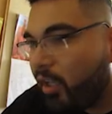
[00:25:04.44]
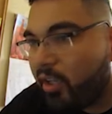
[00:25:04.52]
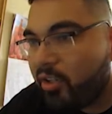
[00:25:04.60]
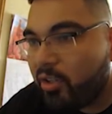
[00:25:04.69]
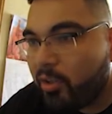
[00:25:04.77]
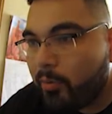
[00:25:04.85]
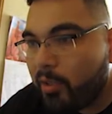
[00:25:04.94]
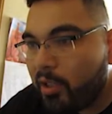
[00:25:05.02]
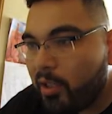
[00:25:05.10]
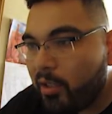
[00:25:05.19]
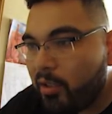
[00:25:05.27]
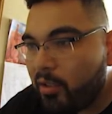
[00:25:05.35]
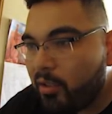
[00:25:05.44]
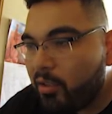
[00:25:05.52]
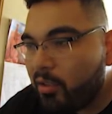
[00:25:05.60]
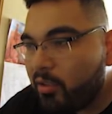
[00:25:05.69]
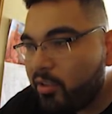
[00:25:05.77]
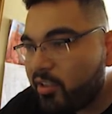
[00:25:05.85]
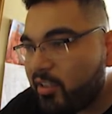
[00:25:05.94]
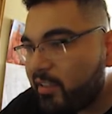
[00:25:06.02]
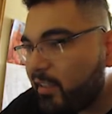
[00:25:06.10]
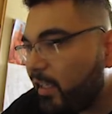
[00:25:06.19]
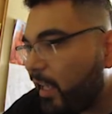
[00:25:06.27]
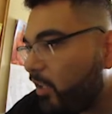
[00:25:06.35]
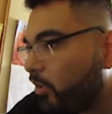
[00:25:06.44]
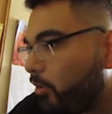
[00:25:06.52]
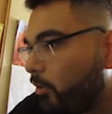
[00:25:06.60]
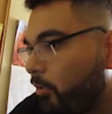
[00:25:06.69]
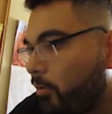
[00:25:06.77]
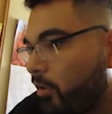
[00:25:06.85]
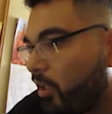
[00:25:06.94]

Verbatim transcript: And you know what? Just cause I like you,